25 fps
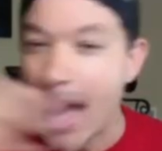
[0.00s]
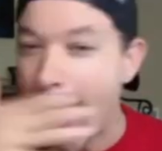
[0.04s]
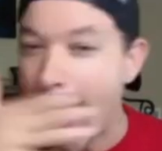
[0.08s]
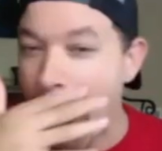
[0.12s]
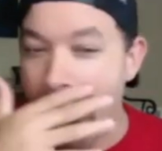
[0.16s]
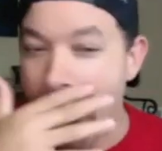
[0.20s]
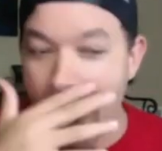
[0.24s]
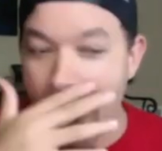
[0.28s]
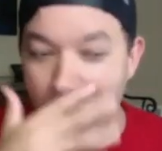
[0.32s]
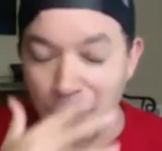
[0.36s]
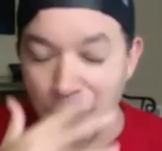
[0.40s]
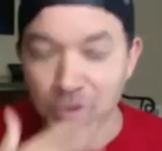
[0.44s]

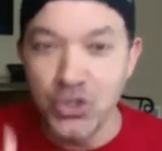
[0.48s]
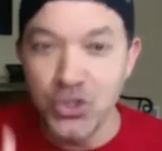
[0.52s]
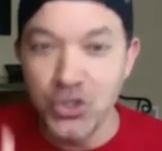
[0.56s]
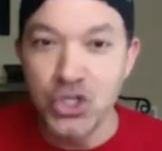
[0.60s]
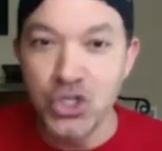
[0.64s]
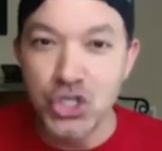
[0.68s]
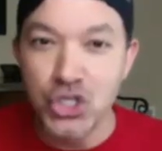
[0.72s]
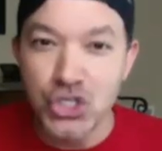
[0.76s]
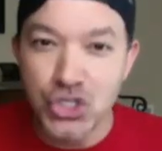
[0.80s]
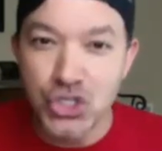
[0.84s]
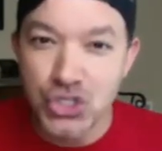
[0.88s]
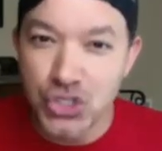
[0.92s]
I don't
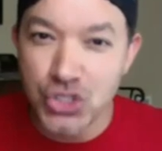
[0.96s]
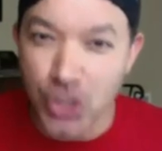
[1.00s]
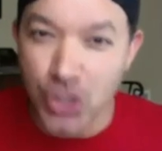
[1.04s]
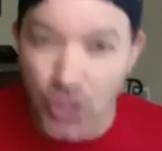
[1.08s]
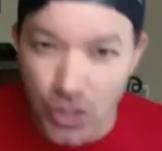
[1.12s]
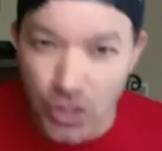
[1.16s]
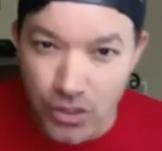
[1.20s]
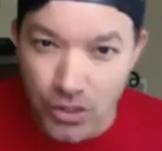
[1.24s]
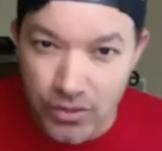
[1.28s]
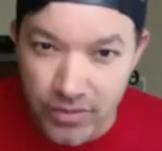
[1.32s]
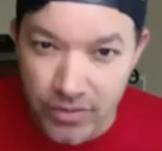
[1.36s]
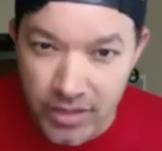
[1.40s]

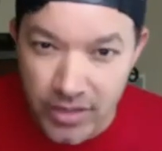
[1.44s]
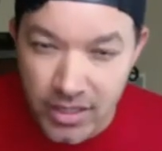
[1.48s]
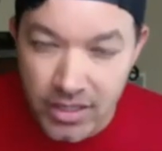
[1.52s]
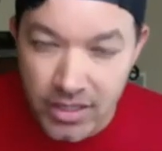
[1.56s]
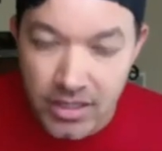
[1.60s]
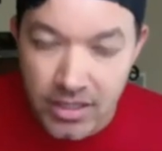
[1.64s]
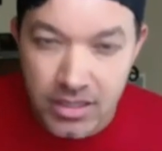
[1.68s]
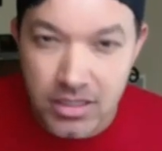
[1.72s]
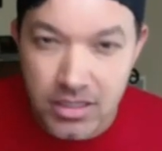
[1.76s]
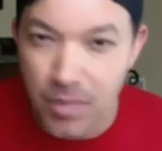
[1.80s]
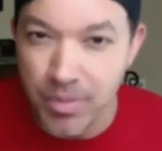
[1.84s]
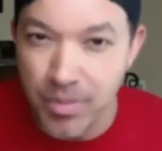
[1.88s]
deserve
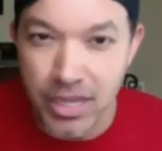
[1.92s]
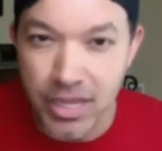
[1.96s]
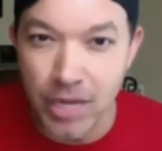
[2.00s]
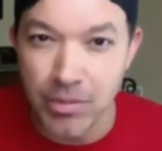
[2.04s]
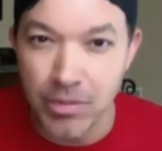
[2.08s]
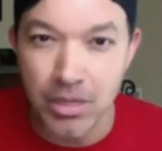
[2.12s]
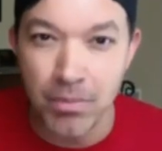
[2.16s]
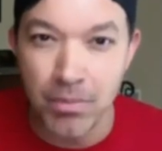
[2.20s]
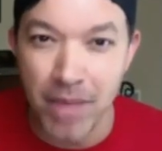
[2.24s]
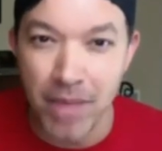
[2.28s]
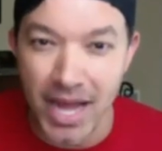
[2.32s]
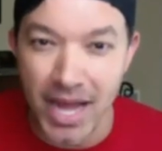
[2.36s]
to be
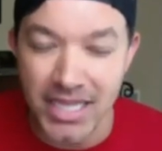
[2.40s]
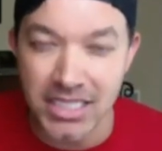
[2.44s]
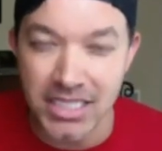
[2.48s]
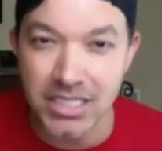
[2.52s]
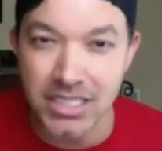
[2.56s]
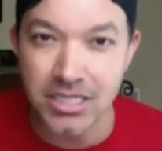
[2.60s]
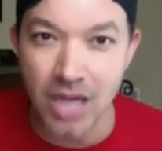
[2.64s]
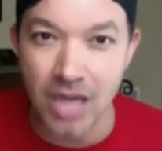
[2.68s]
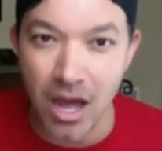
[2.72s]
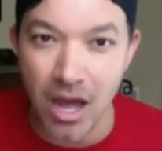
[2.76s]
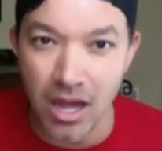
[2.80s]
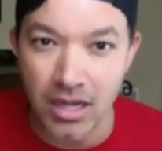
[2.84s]
able to buy
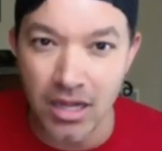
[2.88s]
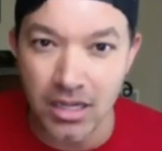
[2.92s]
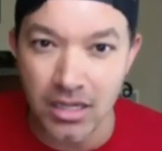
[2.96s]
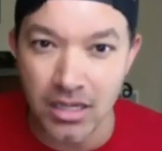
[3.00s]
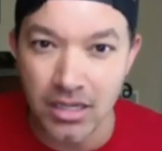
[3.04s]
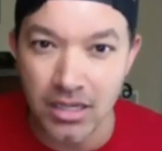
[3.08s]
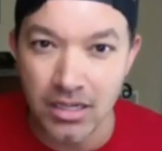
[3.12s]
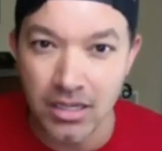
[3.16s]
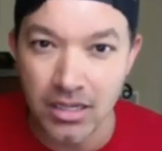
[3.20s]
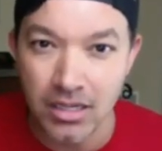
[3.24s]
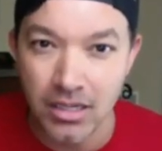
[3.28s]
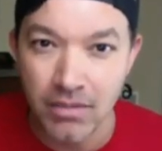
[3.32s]
stock
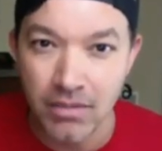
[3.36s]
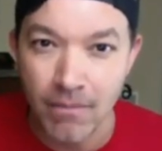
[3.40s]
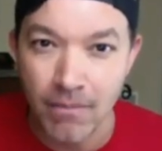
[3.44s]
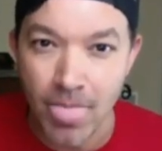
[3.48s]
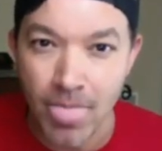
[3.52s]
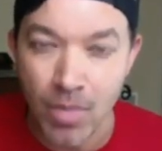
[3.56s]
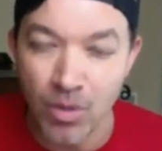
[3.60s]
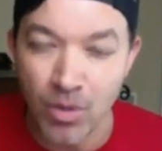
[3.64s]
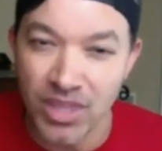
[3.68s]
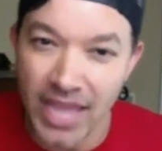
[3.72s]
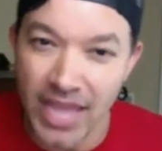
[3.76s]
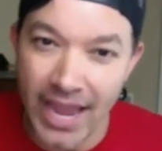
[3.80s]

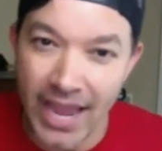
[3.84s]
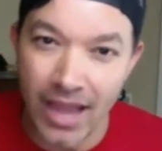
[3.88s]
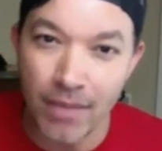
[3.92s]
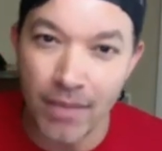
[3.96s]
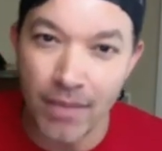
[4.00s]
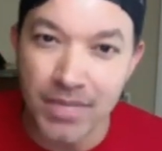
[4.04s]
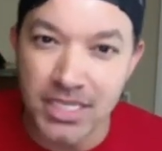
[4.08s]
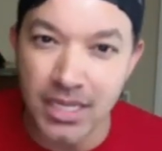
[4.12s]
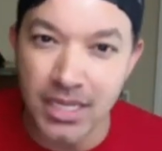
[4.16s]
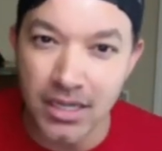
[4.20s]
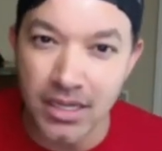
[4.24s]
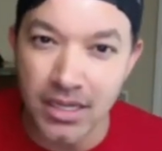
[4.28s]
with
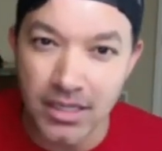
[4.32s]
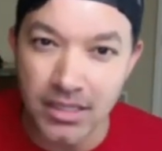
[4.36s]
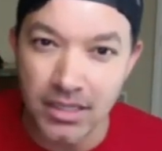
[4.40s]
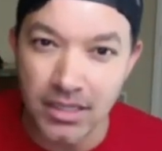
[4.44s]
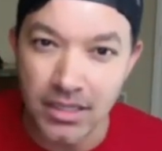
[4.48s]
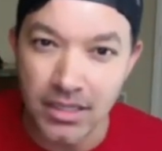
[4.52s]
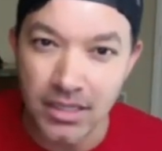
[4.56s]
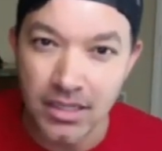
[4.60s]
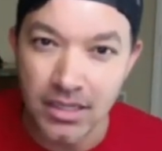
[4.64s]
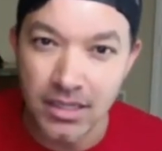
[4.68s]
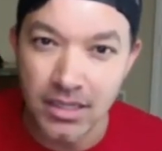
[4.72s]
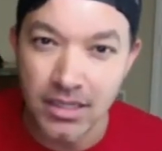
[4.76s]
Amazon
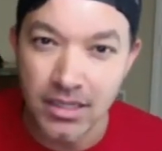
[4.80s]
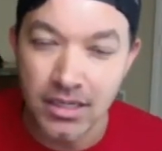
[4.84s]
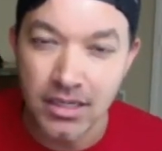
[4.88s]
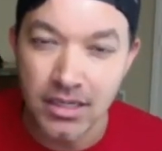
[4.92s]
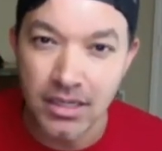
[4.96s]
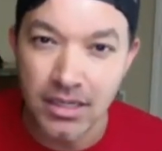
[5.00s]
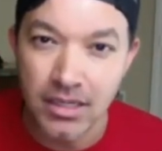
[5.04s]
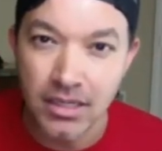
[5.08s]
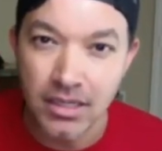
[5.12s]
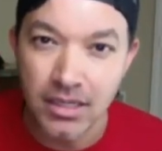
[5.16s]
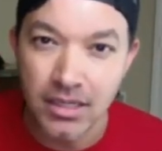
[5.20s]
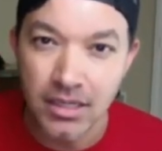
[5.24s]

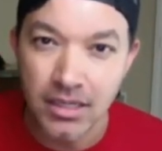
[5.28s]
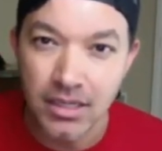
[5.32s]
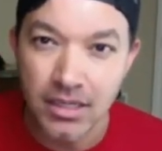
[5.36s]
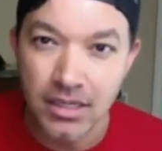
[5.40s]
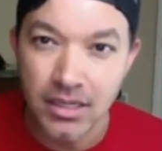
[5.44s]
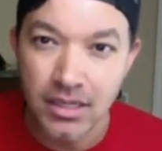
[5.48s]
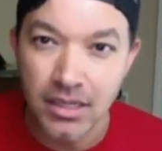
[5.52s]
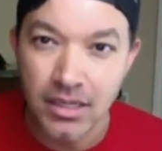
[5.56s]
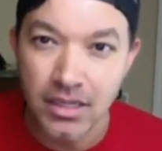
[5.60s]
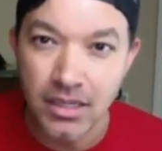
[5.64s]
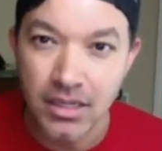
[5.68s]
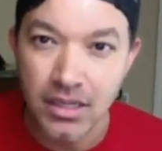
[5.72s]

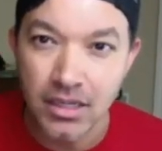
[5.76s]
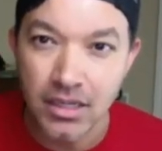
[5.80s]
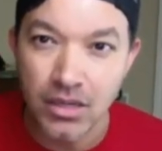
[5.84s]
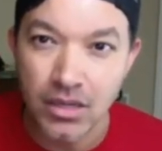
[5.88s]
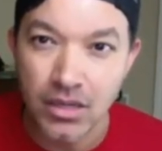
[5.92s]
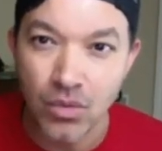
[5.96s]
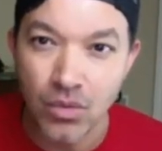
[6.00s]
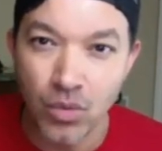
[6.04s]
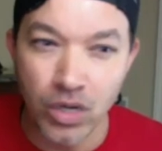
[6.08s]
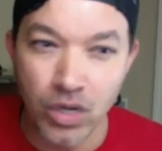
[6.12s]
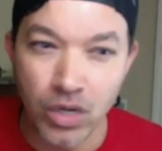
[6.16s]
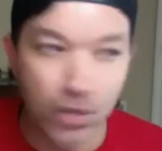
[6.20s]

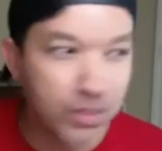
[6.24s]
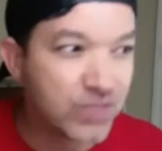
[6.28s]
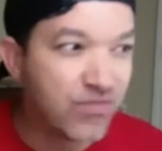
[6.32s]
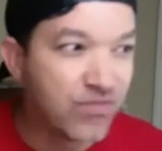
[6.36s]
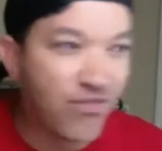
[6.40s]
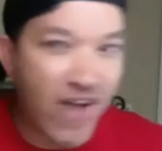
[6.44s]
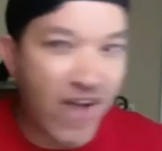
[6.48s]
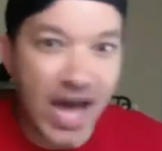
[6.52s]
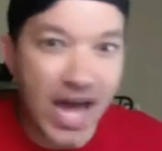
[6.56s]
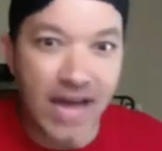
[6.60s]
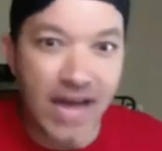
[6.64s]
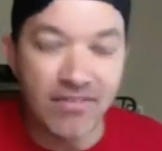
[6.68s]
when it was
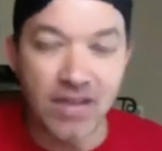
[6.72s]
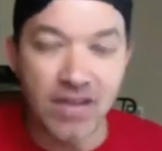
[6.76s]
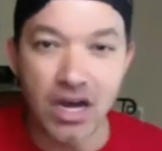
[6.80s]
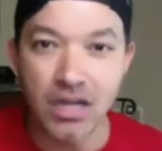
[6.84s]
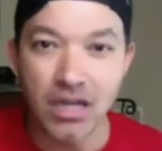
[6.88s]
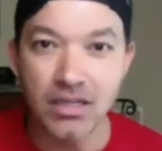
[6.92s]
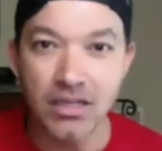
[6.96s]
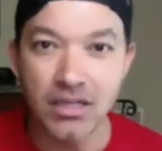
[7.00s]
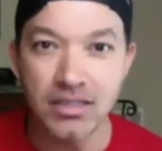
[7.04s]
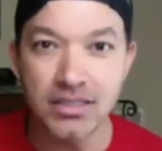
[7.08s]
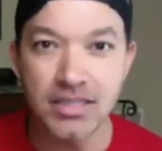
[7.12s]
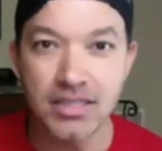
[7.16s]

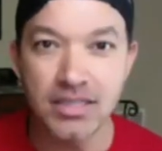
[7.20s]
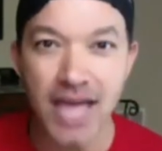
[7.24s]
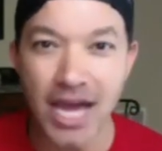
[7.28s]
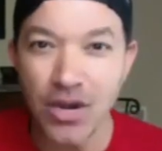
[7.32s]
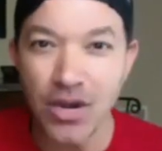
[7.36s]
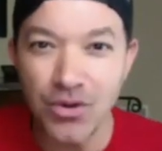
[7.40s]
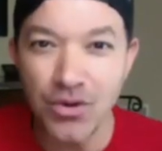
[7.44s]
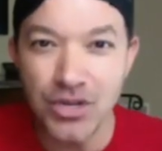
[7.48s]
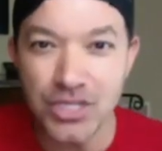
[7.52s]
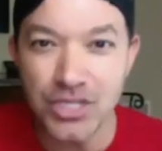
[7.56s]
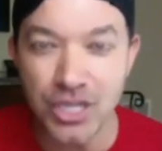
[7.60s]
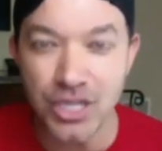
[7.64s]
$5. I
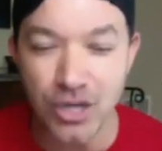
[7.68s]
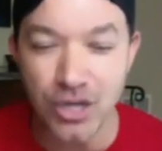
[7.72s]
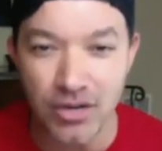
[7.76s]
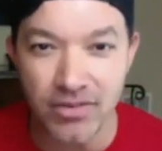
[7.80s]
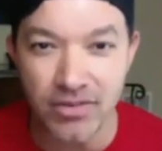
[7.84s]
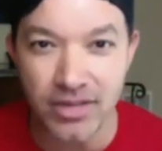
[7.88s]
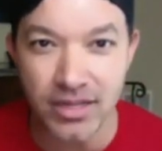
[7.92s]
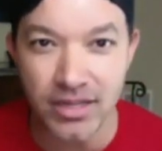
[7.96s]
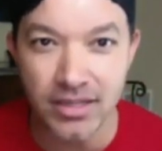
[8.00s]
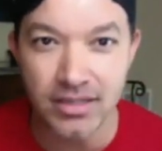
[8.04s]
don't deserve it.